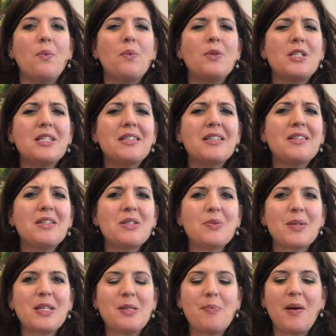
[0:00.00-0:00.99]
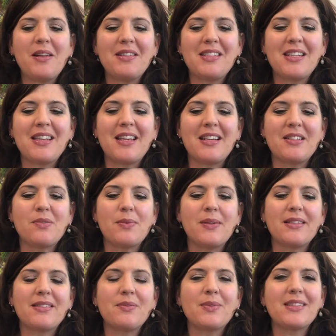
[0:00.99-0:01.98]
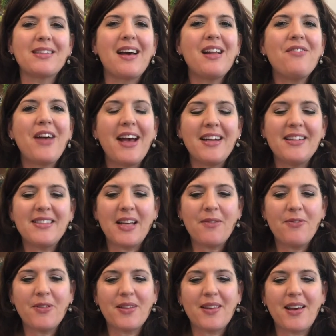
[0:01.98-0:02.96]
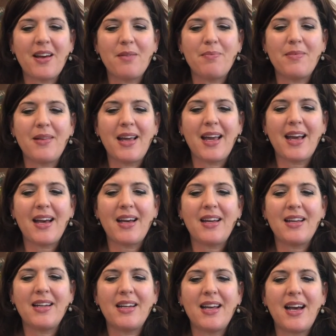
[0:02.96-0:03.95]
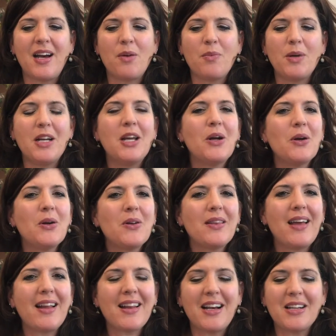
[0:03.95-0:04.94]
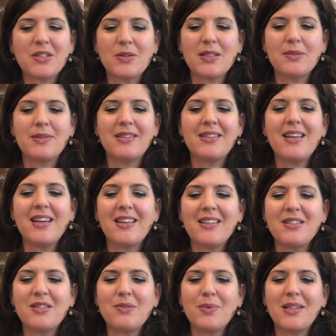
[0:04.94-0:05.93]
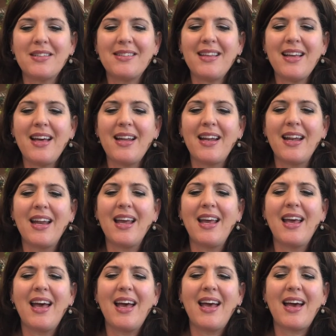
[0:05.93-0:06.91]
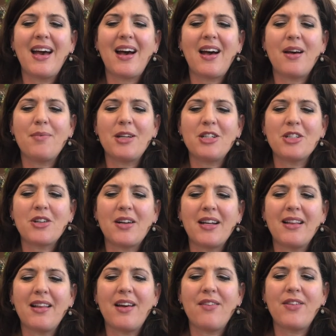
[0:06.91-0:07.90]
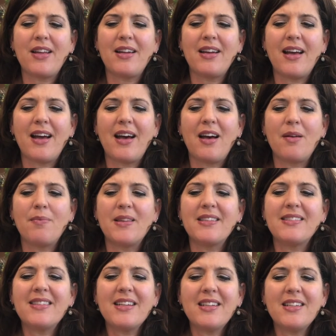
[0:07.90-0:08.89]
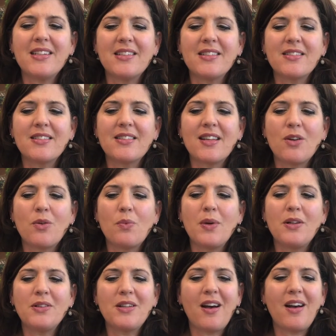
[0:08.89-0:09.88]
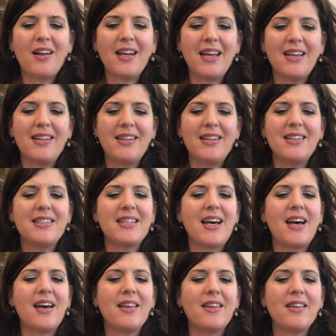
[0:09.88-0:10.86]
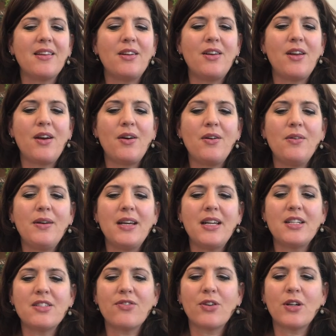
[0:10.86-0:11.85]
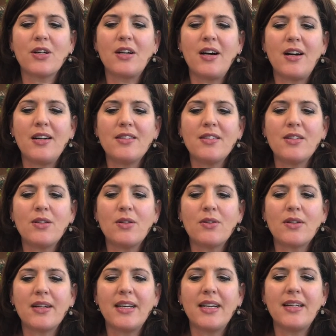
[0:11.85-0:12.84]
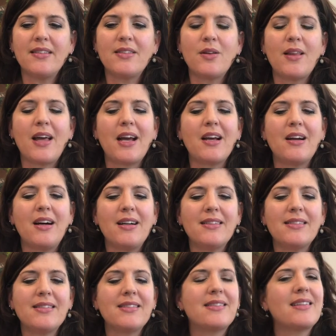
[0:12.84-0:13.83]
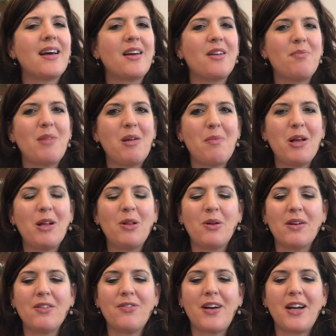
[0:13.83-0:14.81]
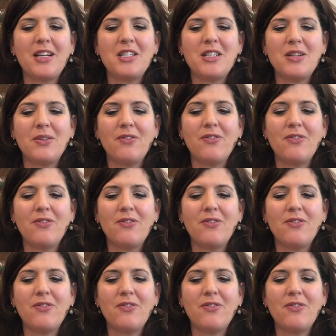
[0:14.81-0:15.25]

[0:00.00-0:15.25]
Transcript: Jesus's response to this was kind of a heads up for them. And when he heard that Lazarus was sick, this is what he said in John 11, "The sickness will not end in death. No, it is for God's glory, so that God's Son may be glorified